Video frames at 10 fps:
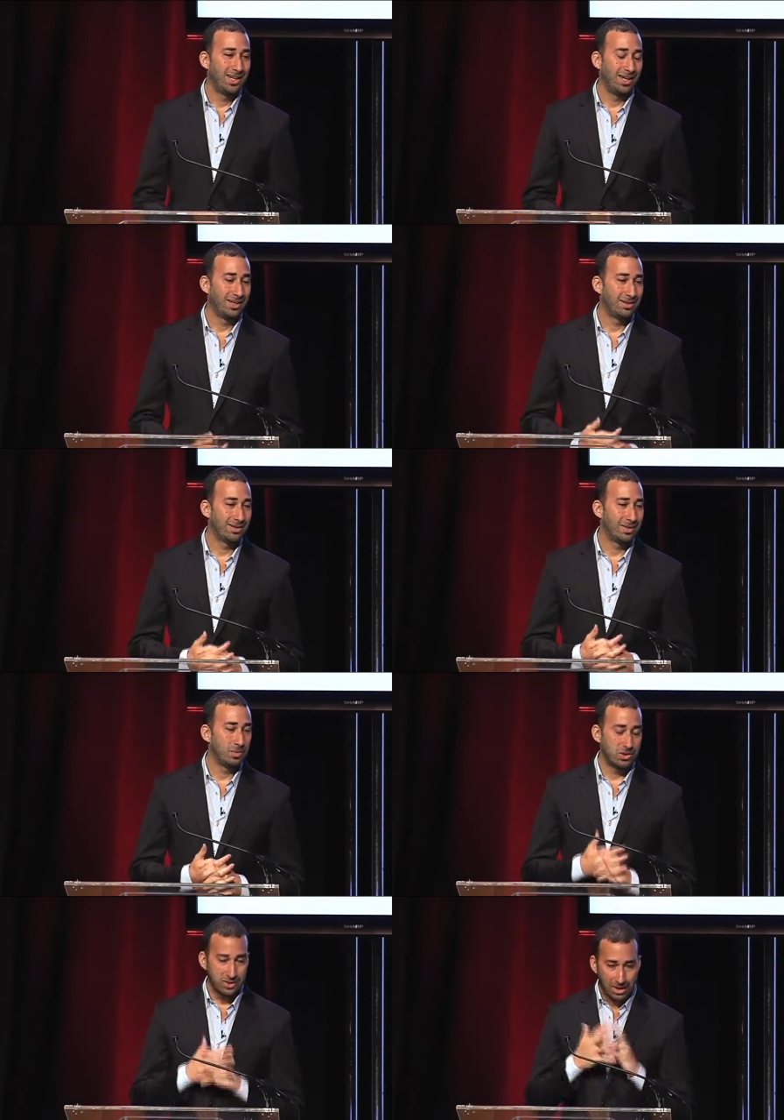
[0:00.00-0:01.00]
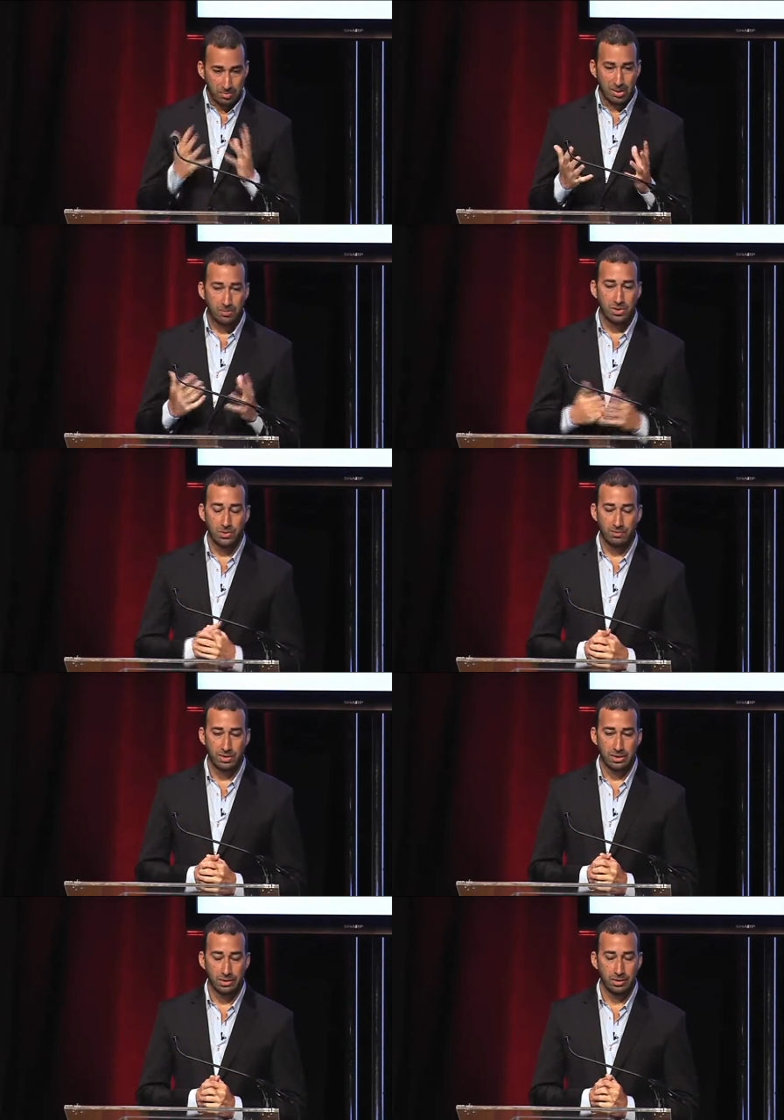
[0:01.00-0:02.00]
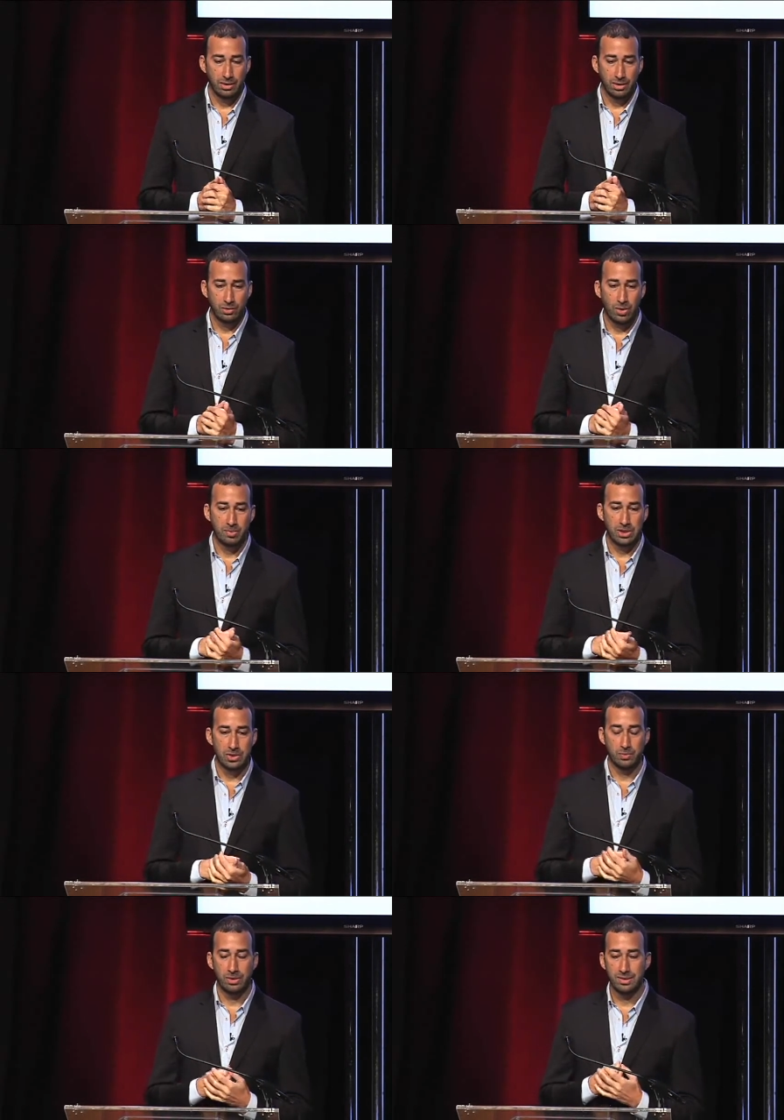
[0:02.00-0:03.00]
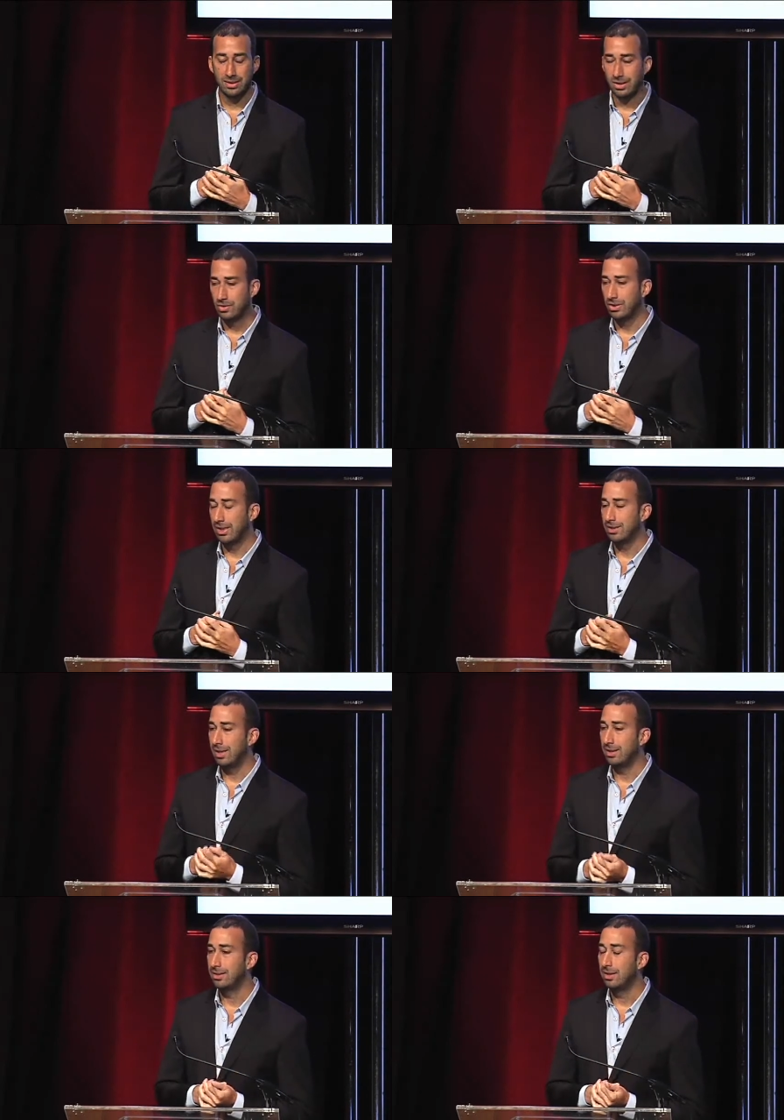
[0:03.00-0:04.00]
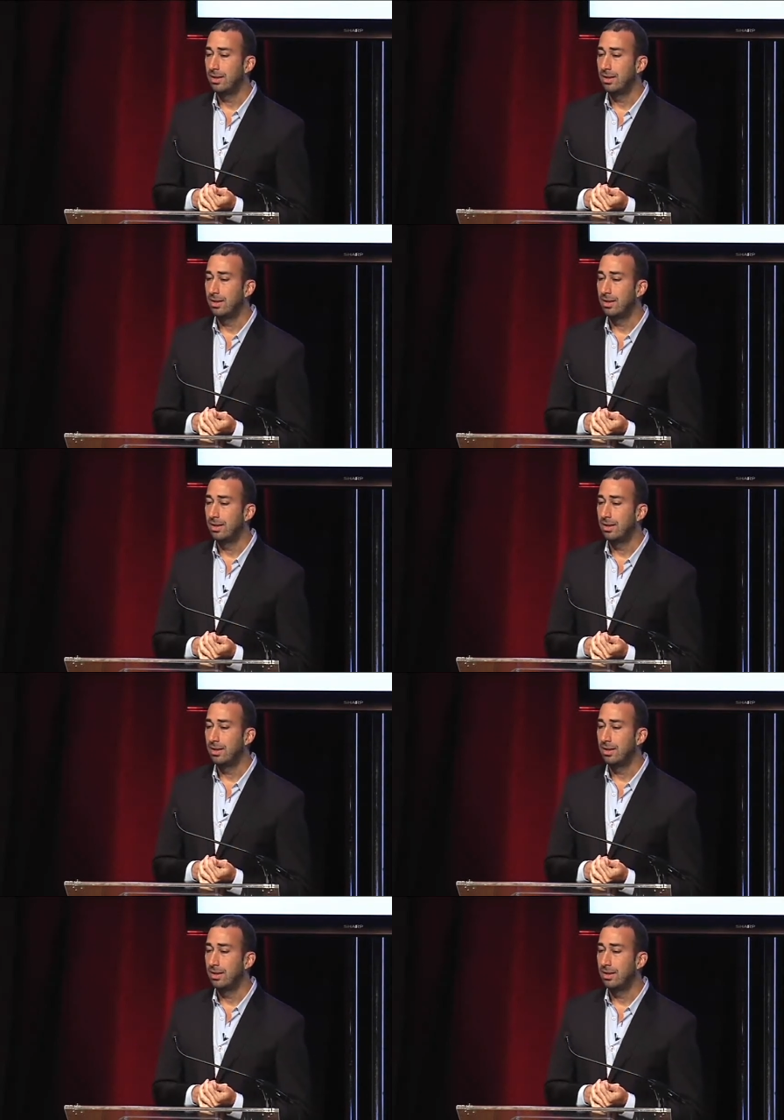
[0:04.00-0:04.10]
and, uh, which is a campaign we do every year in, in cooperation with Designers Against AIDS.